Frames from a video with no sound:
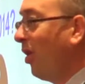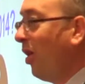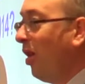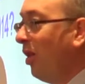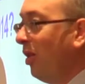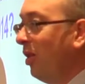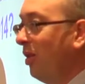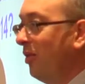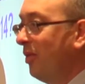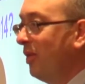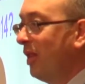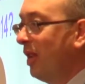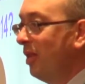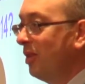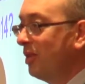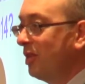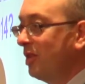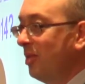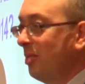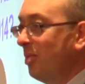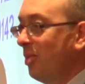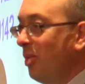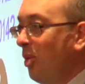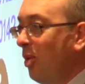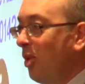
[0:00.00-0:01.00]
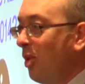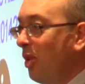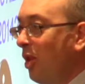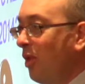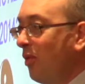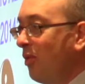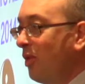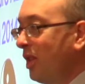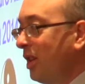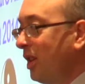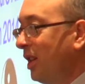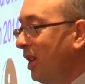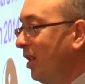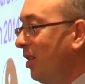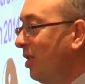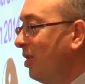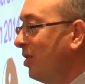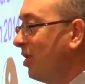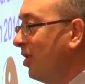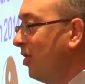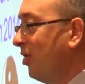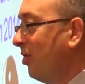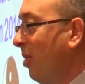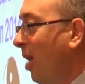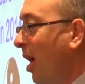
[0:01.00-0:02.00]
all of their support over the
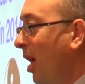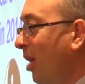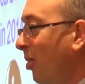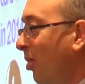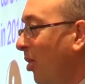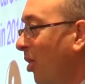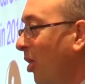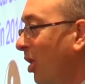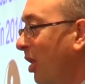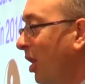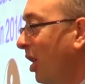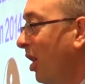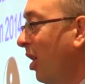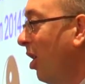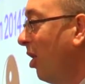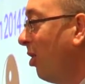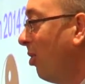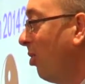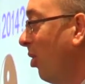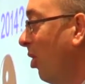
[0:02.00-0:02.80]
years of my work and our